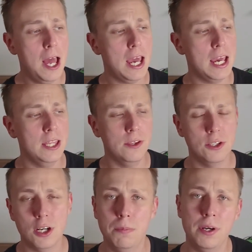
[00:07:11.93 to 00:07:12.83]
and they'll
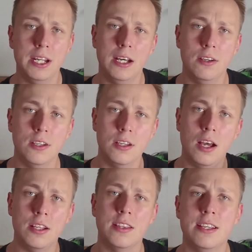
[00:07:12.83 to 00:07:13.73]
start putting out
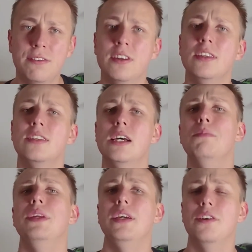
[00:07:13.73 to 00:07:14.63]
a different sub
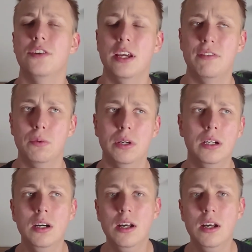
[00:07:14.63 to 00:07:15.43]
niche, if you will.